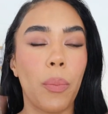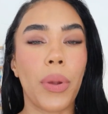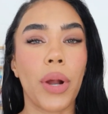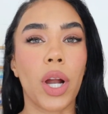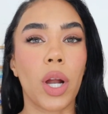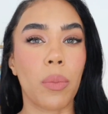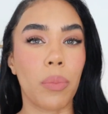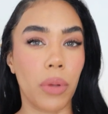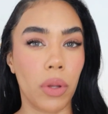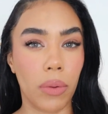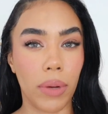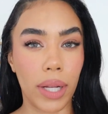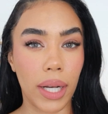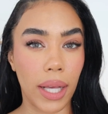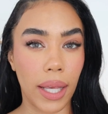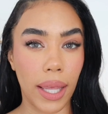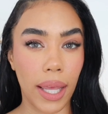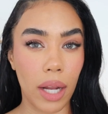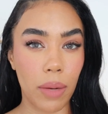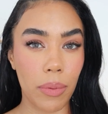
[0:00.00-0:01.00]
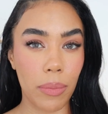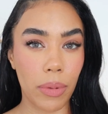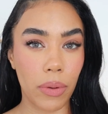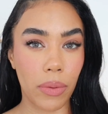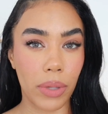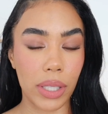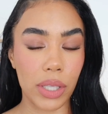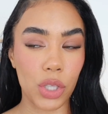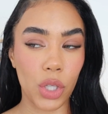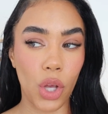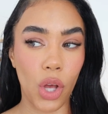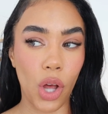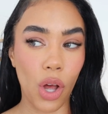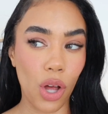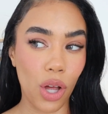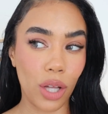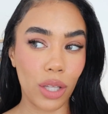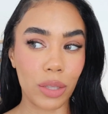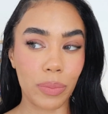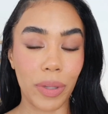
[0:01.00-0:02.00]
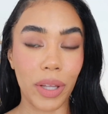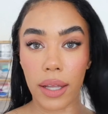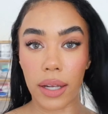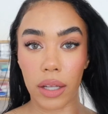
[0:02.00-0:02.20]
purple one. I can't remember what it's called.